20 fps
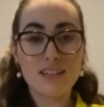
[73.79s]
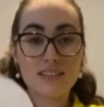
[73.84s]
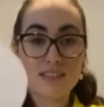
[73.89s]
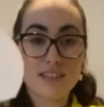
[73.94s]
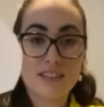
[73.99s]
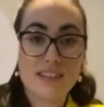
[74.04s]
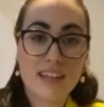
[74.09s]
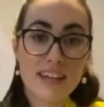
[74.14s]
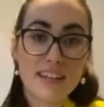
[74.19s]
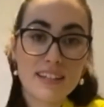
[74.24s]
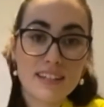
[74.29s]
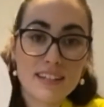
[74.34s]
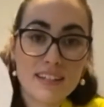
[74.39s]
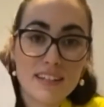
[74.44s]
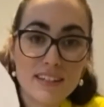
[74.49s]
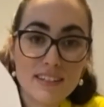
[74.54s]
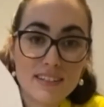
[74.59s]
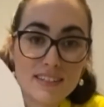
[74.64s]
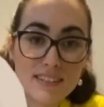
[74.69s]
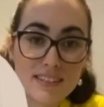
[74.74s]
So that
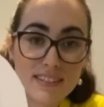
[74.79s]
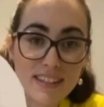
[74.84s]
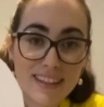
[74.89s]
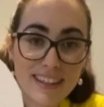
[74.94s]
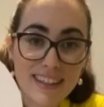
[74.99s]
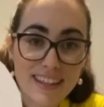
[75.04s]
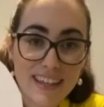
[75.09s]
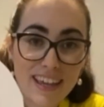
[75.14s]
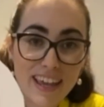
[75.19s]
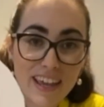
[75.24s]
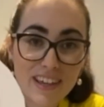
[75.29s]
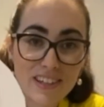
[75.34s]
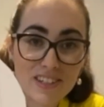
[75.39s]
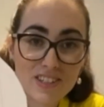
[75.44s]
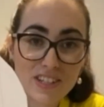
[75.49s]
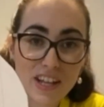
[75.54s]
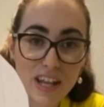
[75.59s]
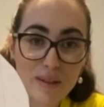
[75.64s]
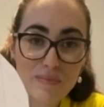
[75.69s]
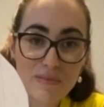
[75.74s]
is the egg
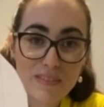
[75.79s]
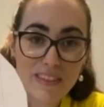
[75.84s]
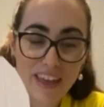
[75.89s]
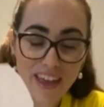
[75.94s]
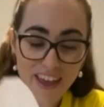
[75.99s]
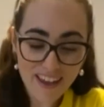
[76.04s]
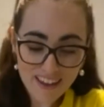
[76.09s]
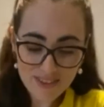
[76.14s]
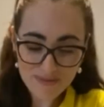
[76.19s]
shape there.